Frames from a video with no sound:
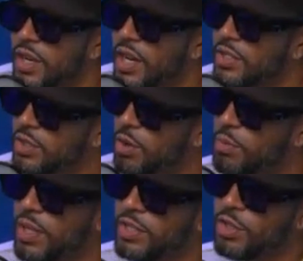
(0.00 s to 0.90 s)
that's
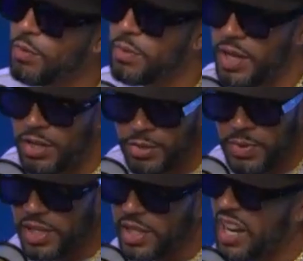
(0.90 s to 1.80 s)
dope. That's dope. Now
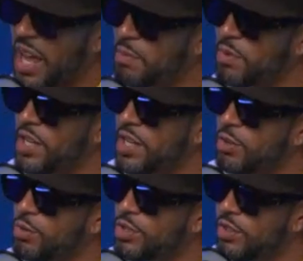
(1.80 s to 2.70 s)
speaking of collaborating,
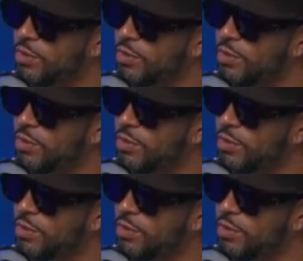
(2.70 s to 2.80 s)
who's your